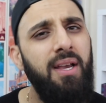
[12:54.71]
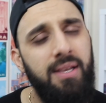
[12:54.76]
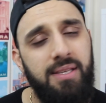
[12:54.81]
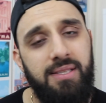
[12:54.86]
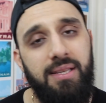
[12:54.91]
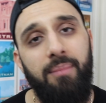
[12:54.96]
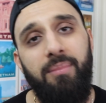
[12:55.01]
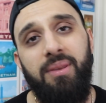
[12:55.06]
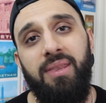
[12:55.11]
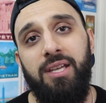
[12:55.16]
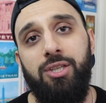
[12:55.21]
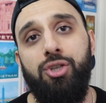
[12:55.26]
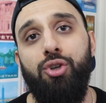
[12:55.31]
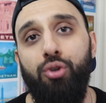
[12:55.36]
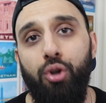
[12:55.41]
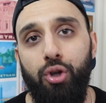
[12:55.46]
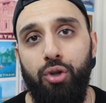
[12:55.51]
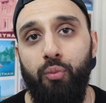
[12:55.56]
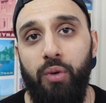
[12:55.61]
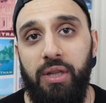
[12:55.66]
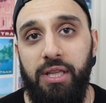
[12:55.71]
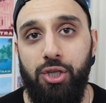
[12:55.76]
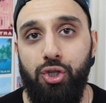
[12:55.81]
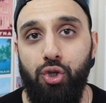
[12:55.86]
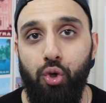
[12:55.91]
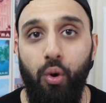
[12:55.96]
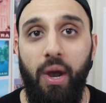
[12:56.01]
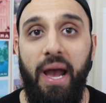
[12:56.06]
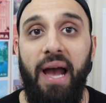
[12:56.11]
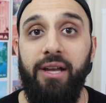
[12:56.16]
Something that you're not really
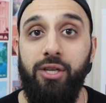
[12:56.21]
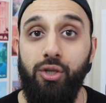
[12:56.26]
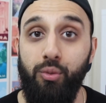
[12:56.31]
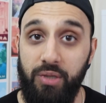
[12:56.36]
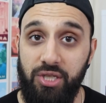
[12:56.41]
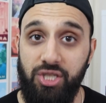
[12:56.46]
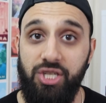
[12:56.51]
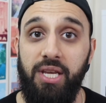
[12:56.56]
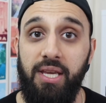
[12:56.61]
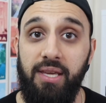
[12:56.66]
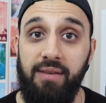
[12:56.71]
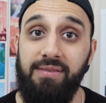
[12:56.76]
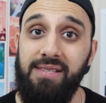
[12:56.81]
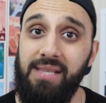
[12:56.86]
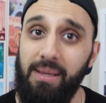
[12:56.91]
sure how to achieve.